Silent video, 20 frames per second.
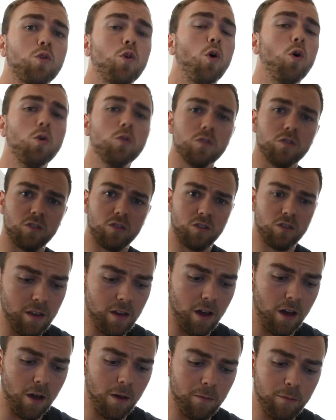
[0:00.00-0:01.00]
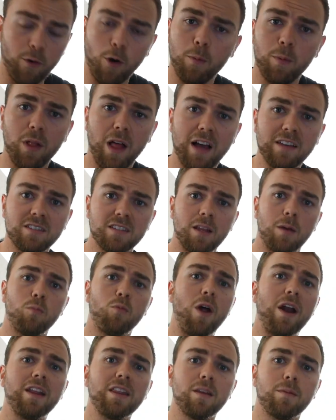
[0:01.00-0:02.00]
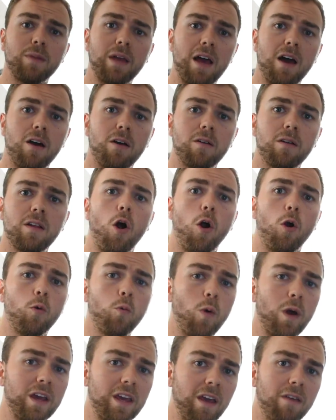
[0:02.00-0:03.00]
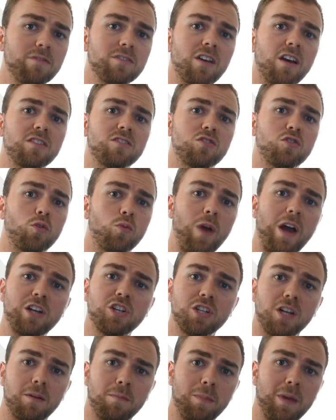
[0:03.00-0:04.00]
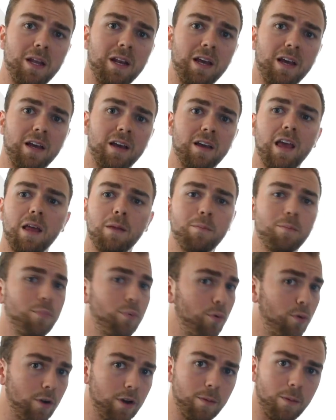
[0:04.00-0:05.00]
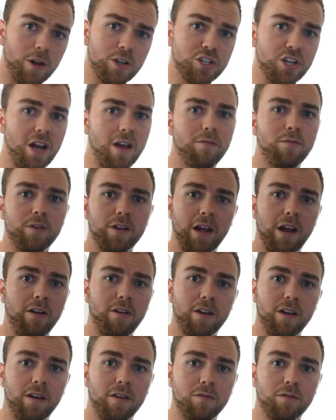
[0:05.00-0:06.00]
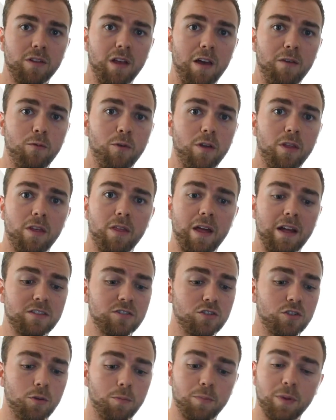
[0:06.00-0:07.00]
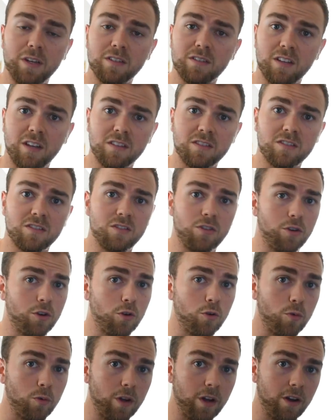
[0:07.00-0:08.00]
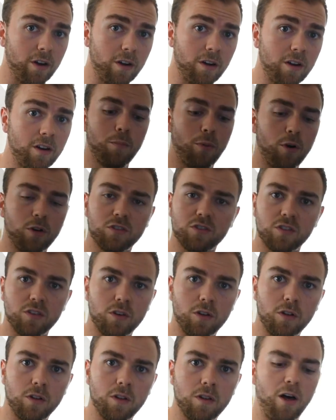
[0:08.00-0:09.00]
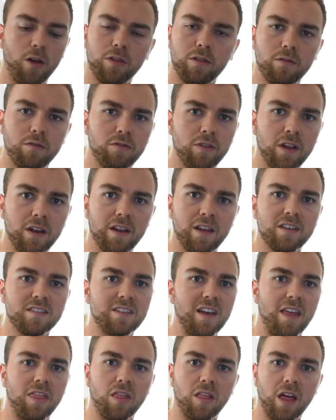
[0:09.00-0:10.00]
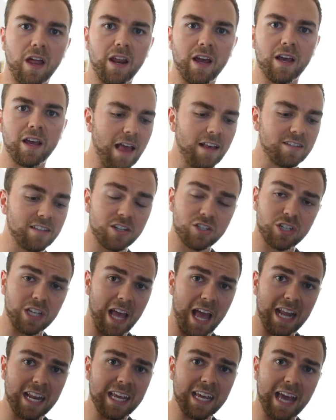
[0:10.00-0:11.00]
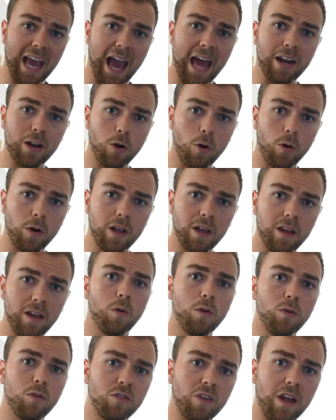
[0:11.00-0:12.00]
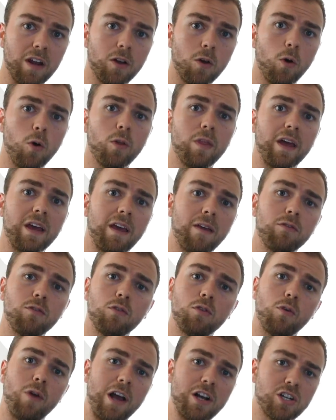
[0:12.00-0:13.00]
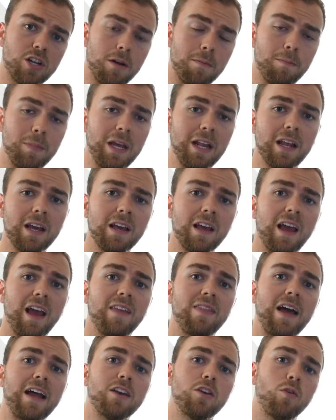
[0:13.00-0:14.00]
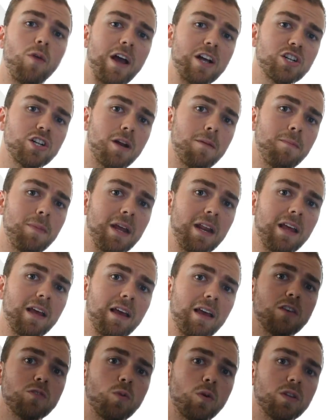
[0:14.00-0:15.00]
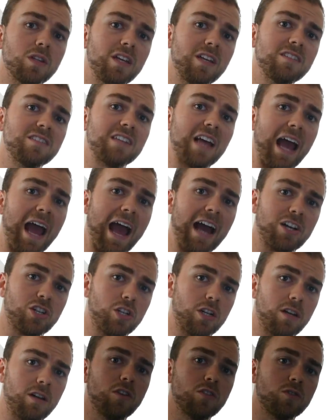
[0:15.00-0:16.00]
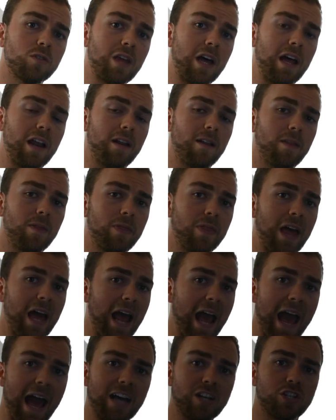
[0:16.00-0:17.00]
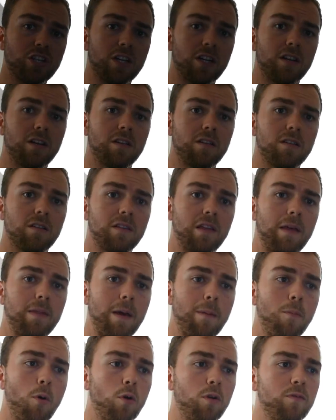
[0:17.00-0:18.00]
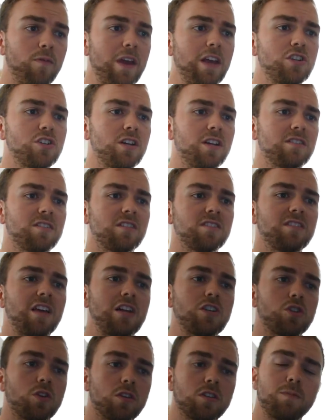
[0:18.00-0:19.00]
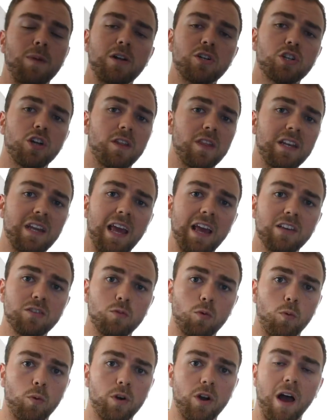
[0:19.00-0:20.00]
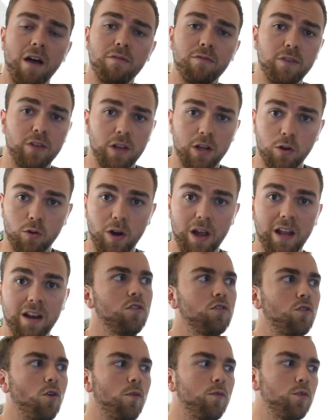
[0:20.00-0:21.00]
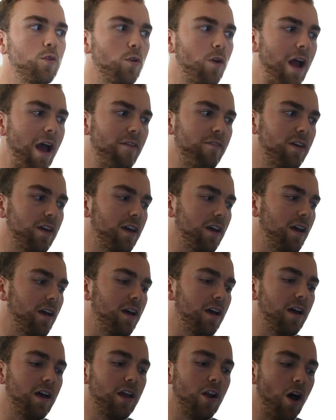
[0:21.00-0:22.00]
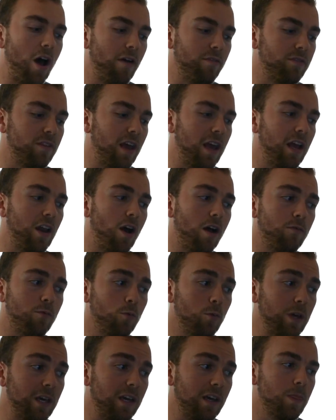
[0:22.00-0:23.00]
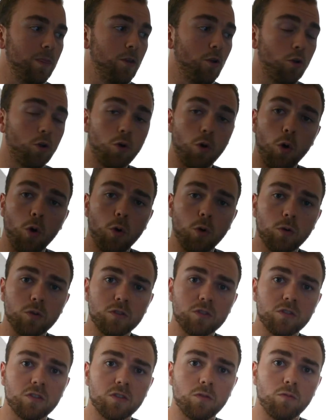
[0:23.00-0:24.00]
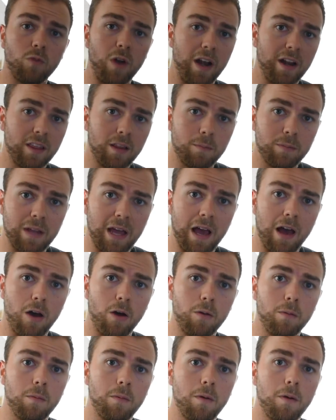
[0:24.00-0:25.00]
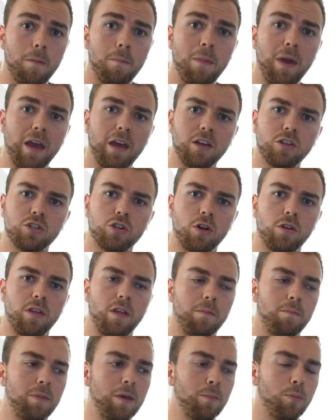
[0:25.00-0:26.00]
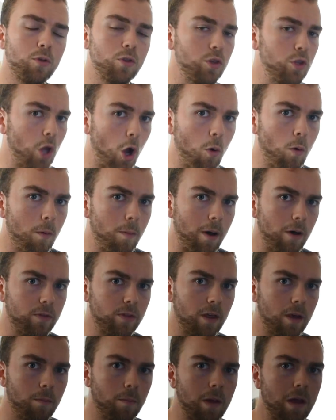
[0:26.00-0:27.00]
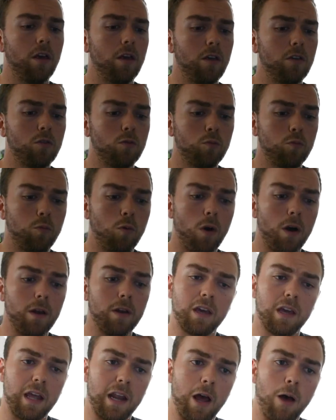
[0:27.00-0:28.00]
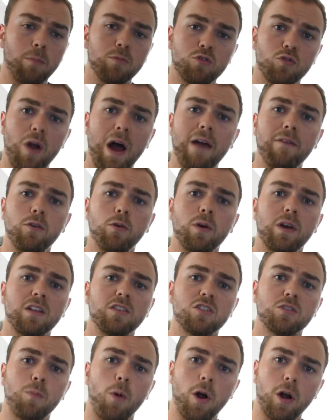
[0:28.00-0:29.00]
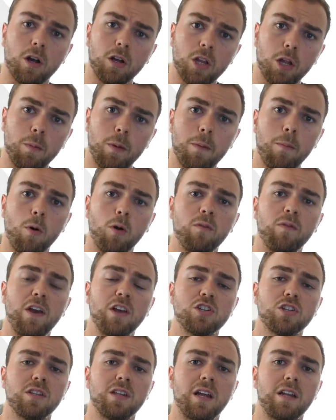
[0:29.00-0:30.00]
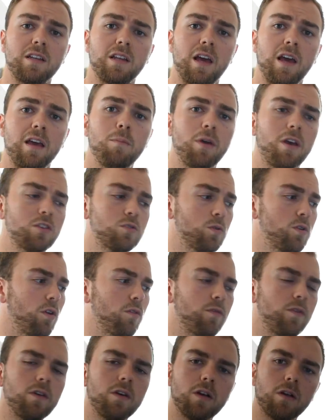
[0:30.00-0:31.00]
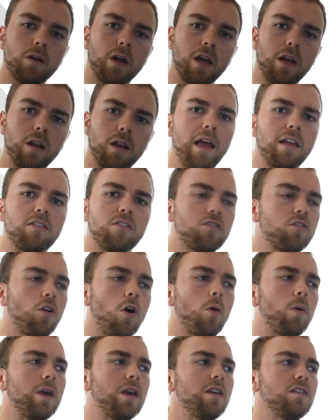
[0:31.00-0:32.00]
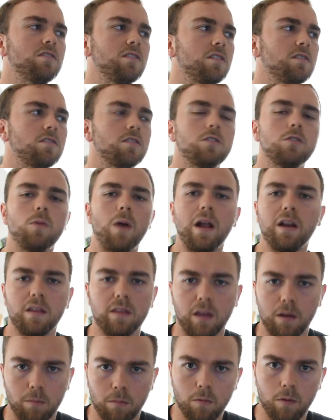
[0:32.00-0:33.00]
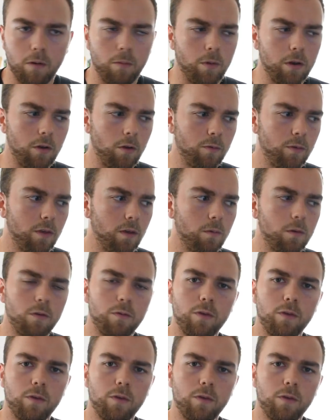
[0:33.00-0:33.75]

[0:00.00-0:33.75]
Goals, verbalizing them, writing them down, are what gives us direction and meaning in pretty much every area of life, whether that's your business, your career, personal, health and fitness, athletic, essentially any category. When you set a goal, that gives you direction and meaning, and that direction and meaning is what leads to action. So that action, that motivation is essential, especially on the days where we're not feeling great. So if you're having an off day, an off week, your goals, writing them down, making sure that people know about them is what can help drive you. It can spark a little bit of motivation that day. Because when you're feeling great, it's so easy to do anything. When you're feeling